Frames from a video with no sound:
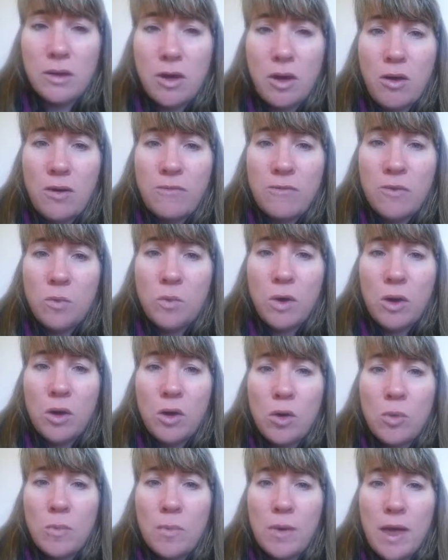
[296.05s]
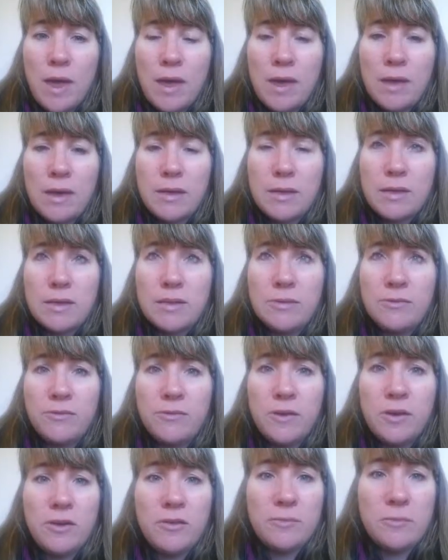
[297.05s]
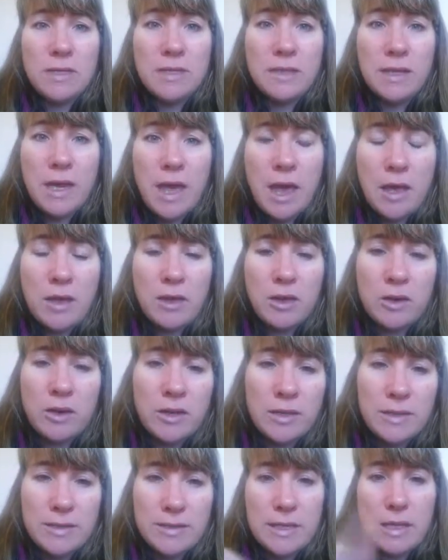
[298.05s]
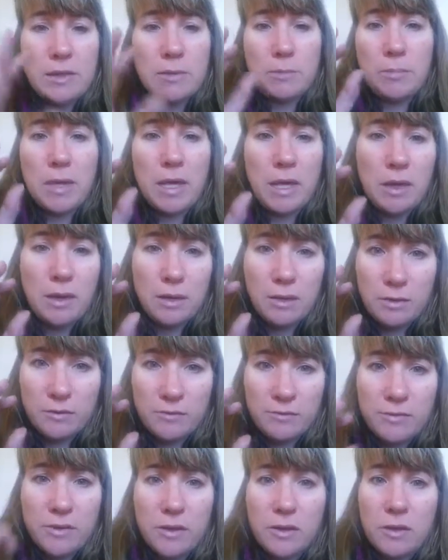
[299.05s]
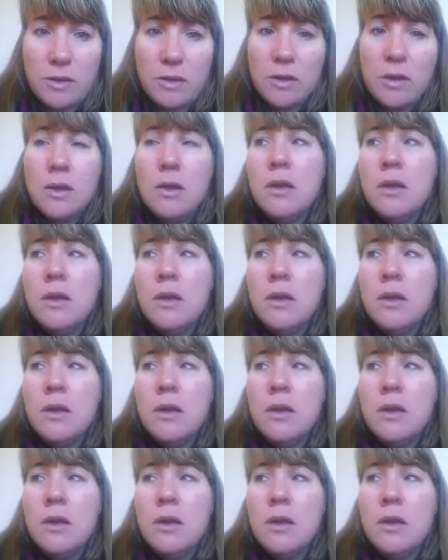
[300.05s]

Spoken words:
overwhelm and fear of missing out. You see the ping of hear